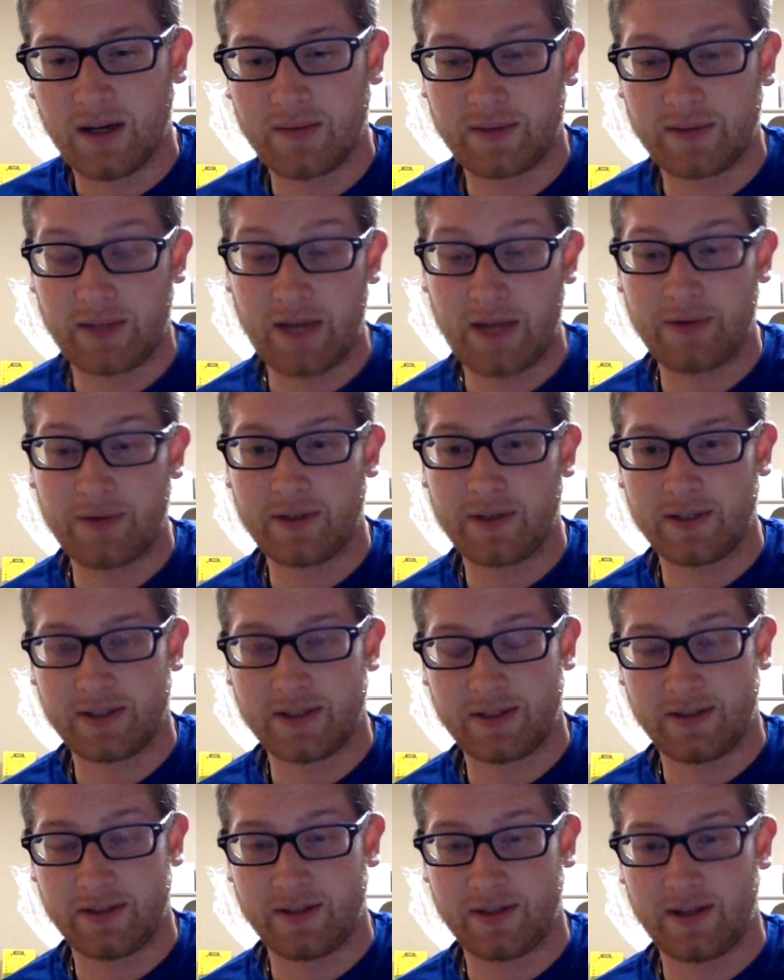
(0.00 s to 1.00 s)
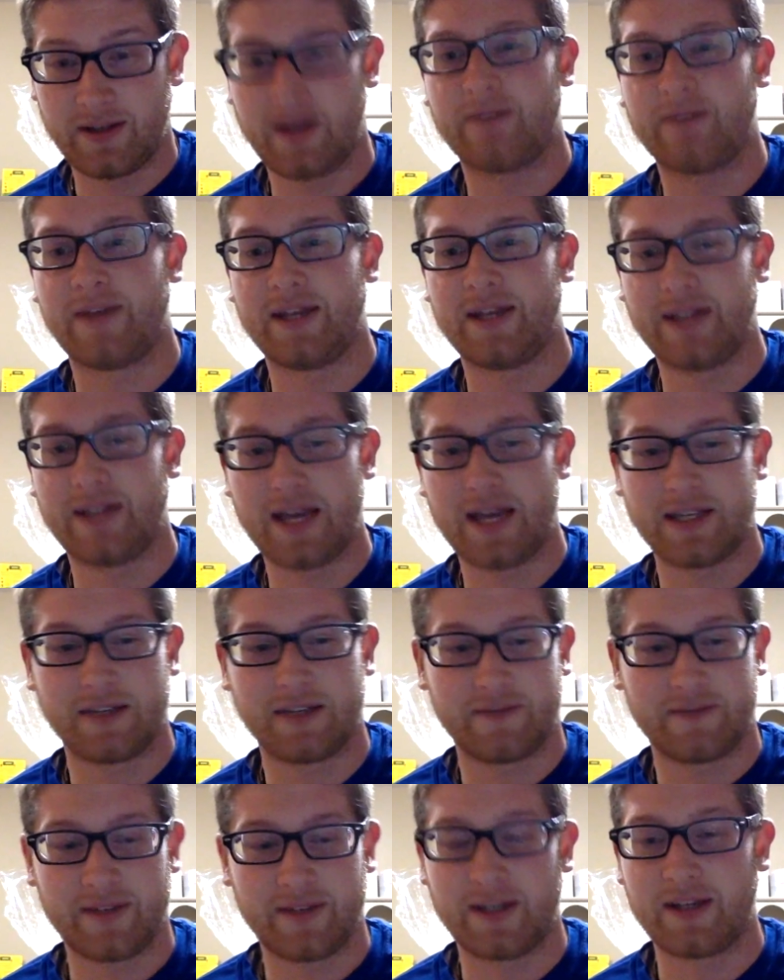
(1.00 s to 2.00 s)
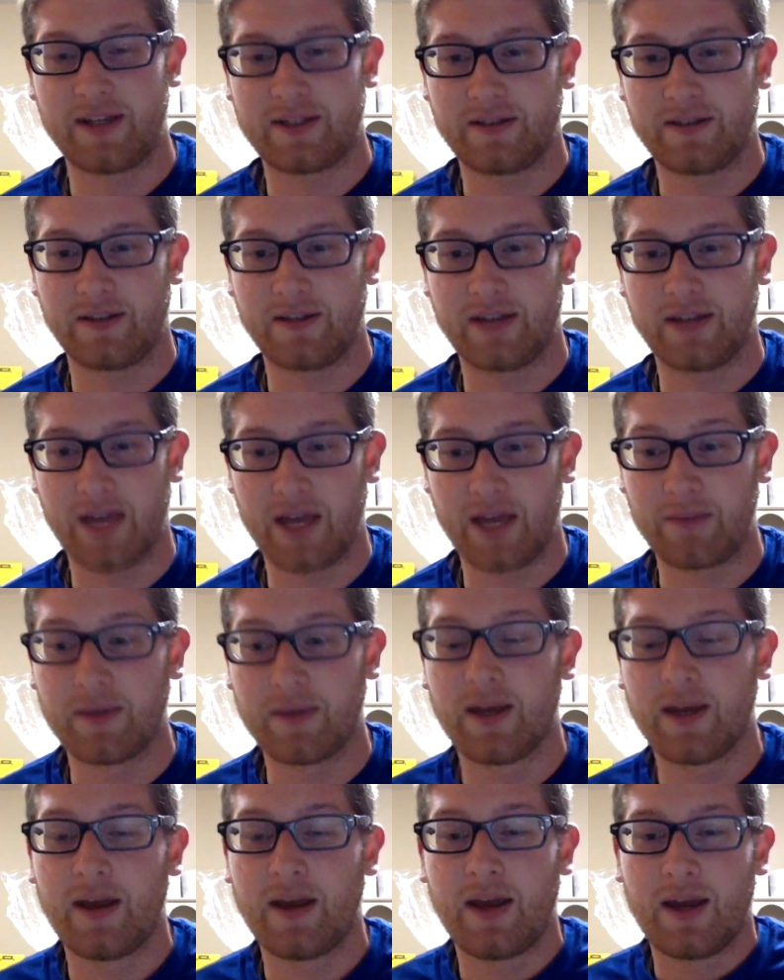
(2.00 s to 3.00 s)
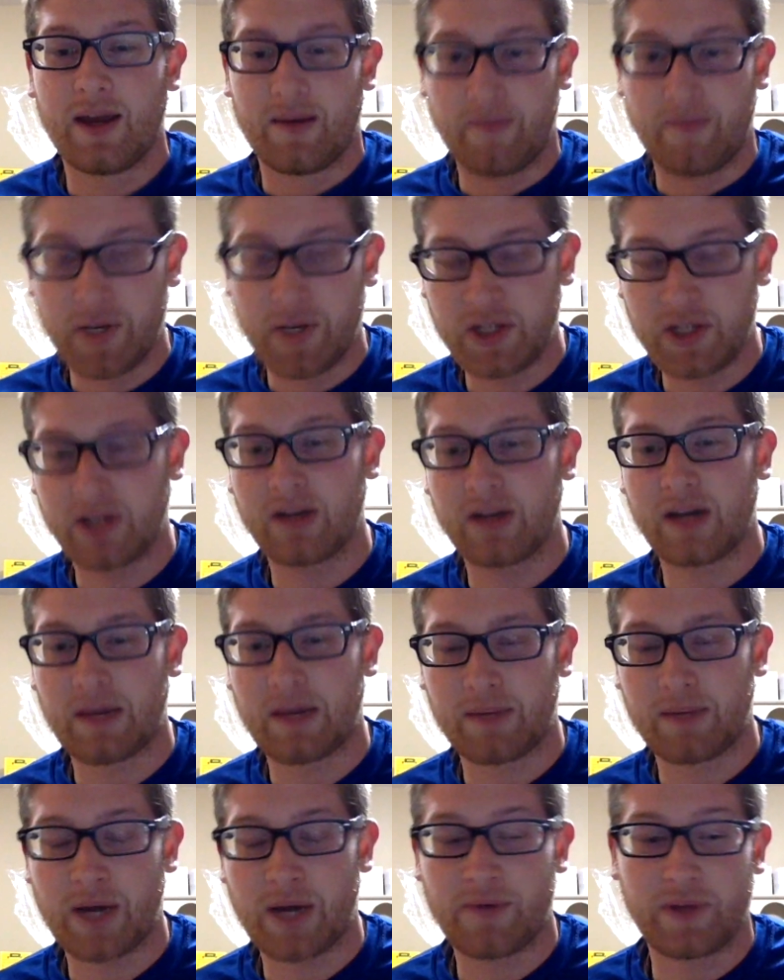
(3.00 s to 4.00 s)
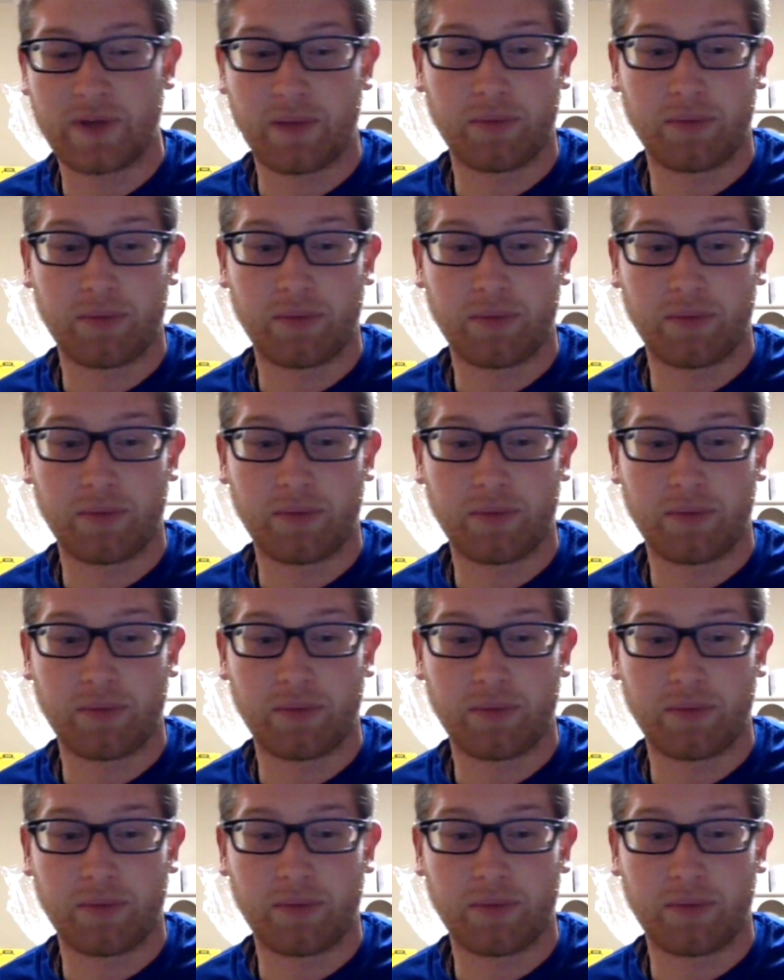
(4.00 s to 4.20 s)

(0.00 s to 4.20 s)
So that was a fantastic finish to the game. Michigan coming off with a